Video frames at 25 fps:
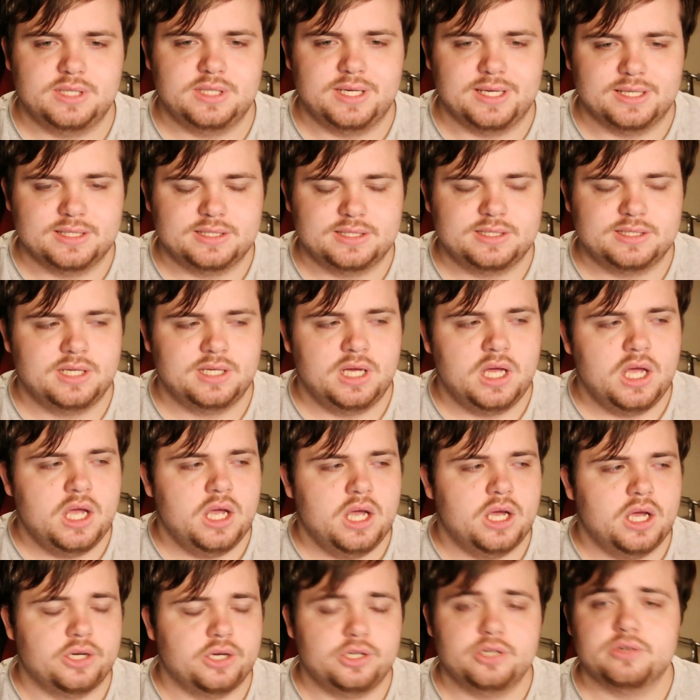it's
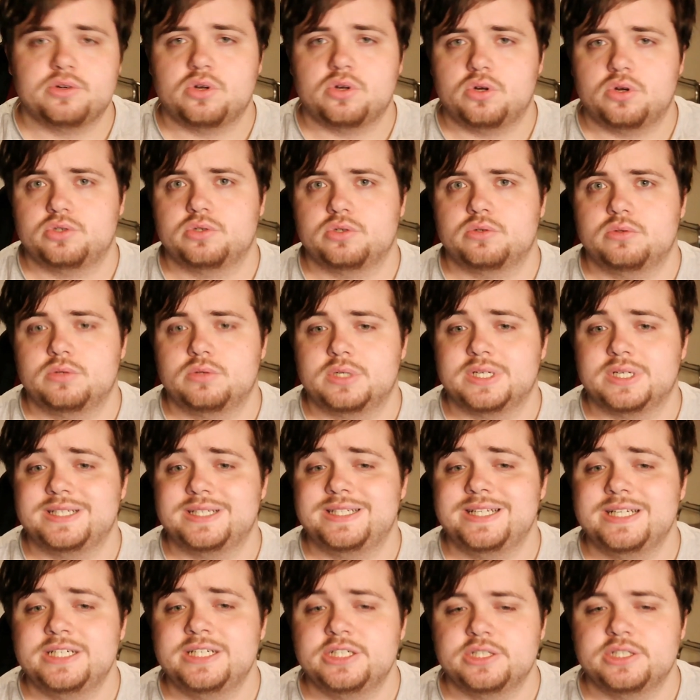a neurological
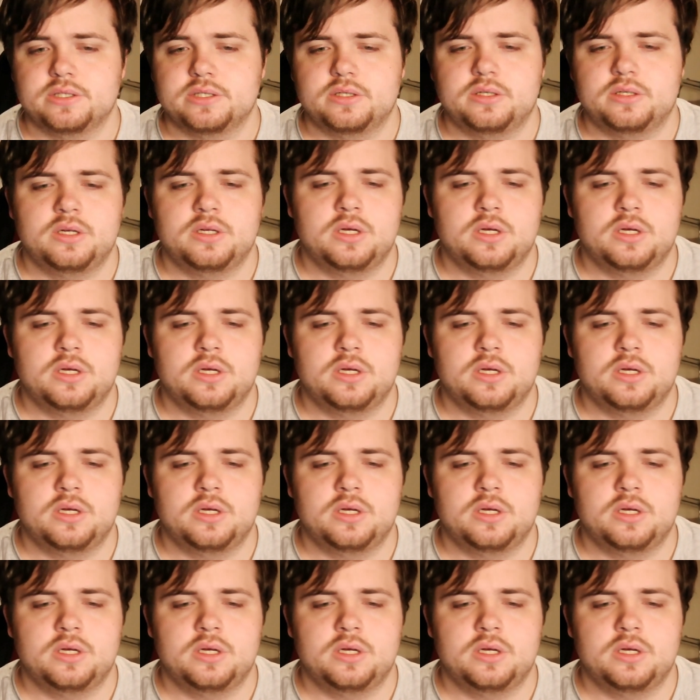condition.